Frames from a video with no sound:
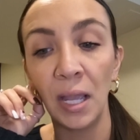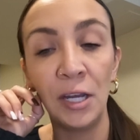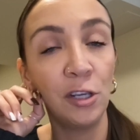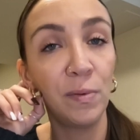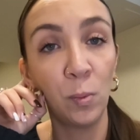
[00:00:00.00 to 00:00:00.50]

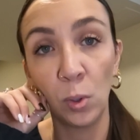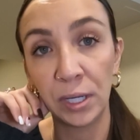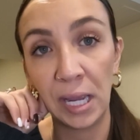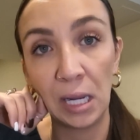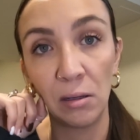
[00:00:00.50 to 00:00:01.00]
you've been
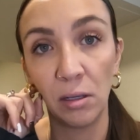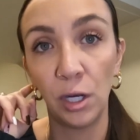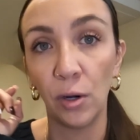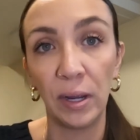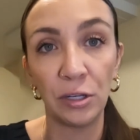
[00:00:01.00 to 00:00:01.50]
working, you
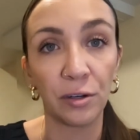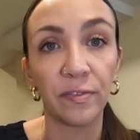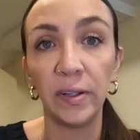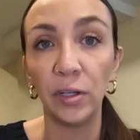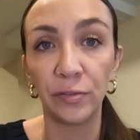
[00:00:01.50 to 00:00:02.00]
know, in your
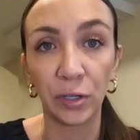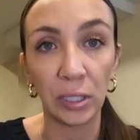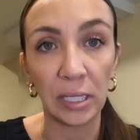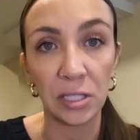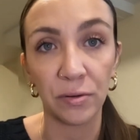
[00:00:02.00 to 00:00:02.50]
field for at
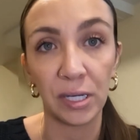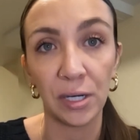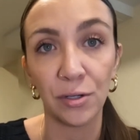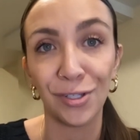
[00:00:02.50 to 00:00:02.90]
least 3 years.